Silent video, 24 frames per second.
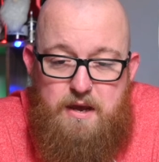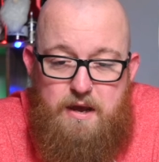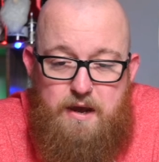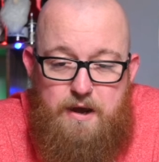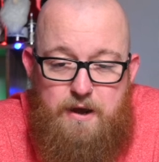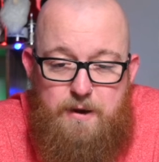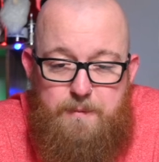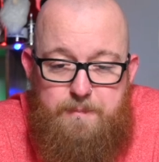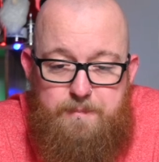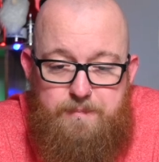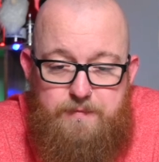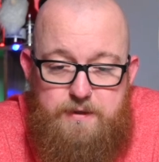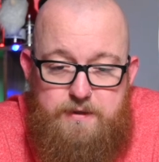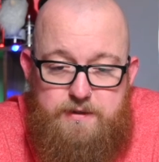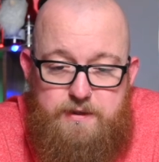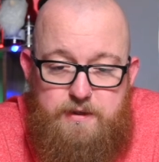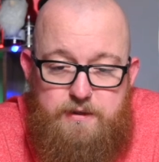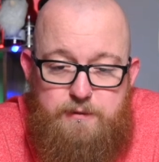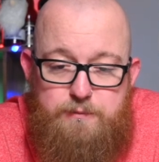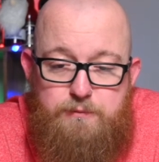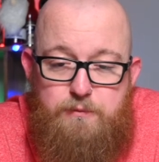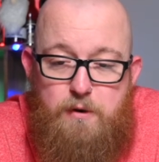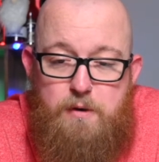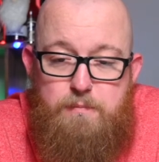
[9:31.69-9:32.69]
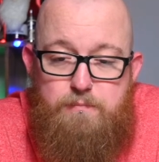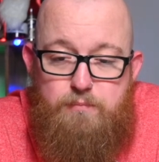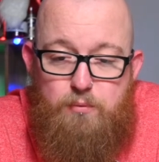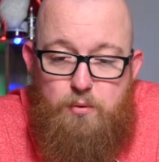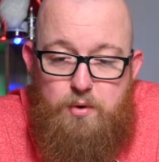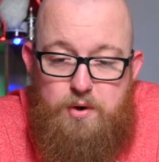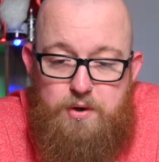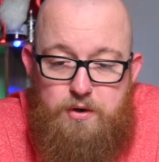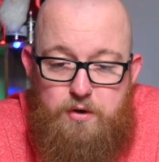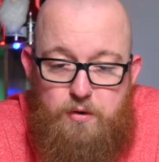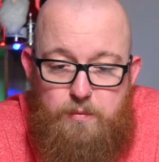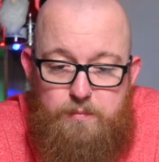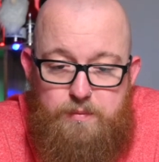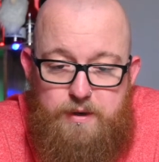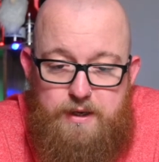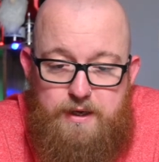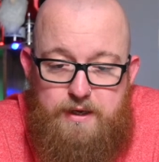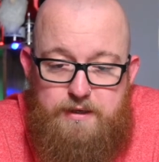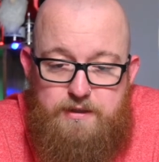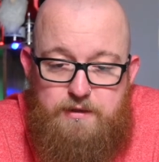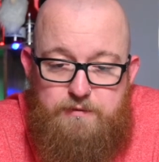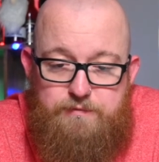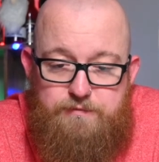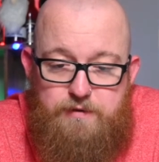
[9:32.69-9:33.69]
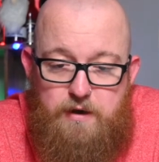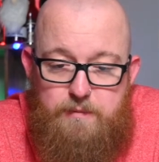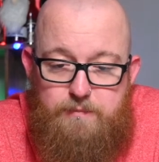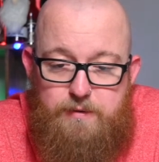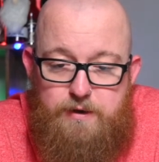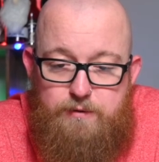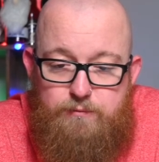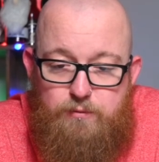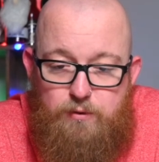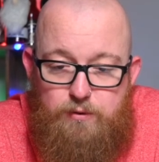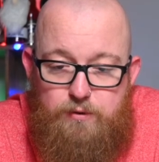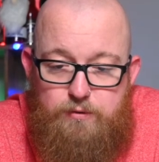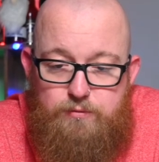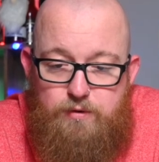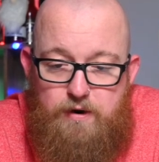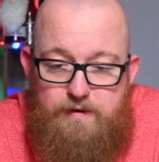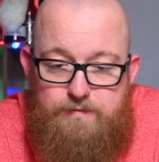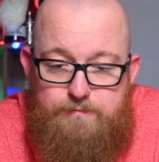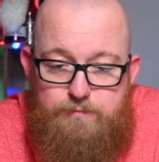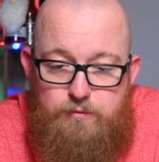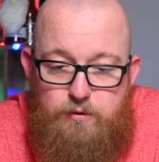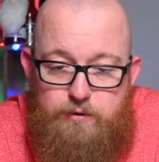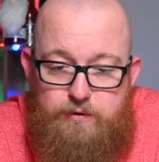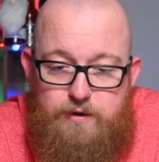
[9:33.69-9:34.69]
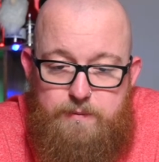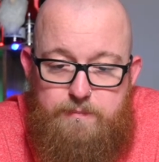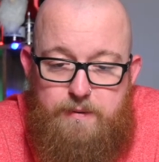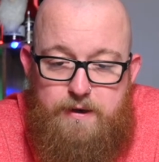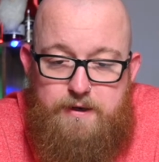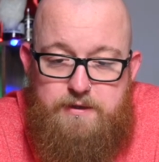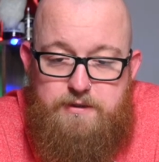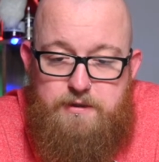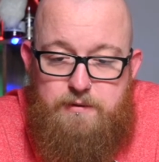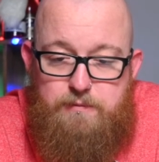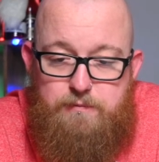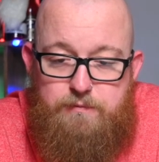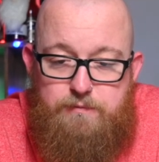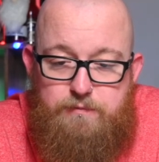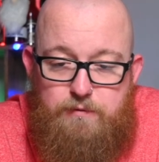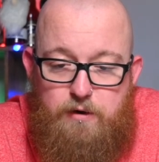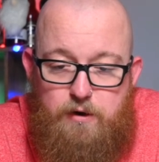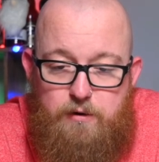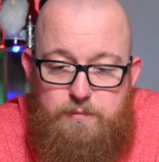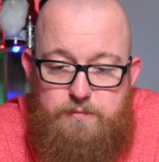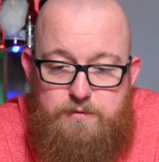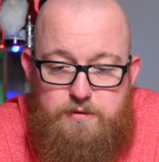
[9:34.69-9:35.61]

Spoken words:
It says, Frome Brewing Company is a family-run craft brewery based in Frome,